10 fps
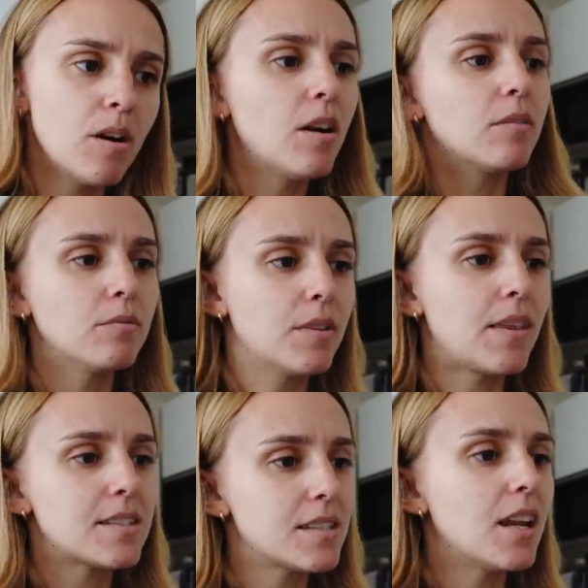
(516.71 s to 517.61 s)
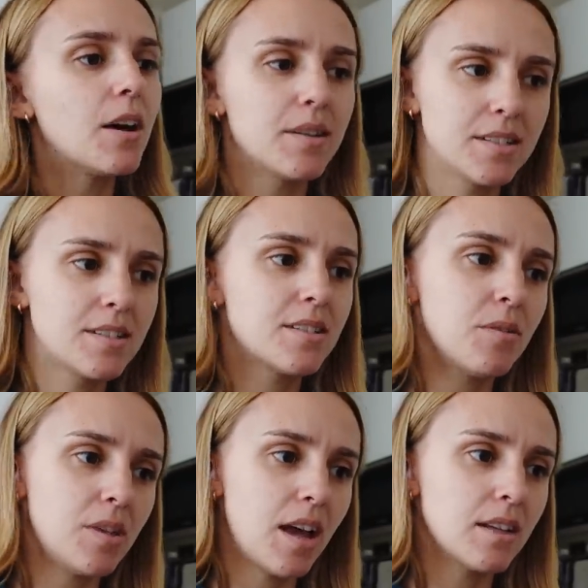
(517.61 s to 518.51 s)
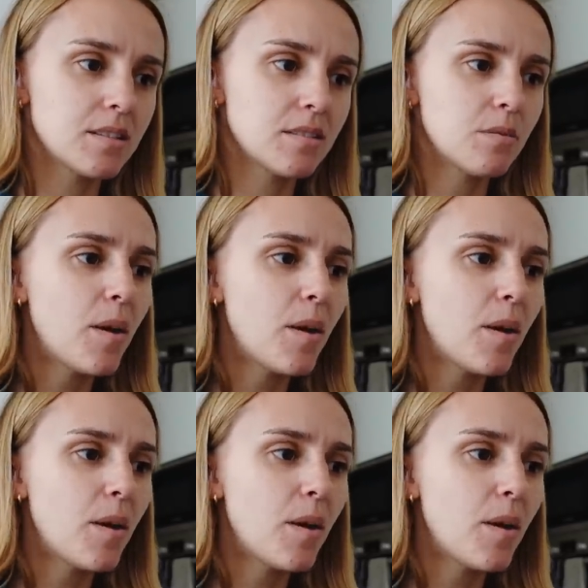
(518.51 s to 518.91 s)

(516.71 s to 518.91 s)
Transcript: Oh, well that's the lowest, so yes.